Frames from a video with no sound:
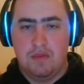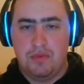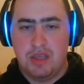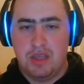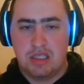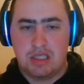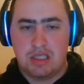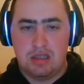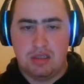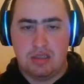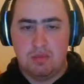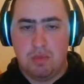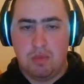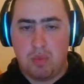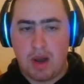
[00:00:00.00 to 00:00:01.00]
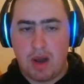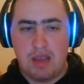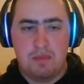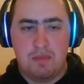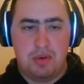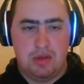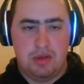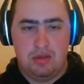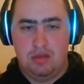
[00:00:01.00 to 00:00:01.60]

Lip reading: This can wipe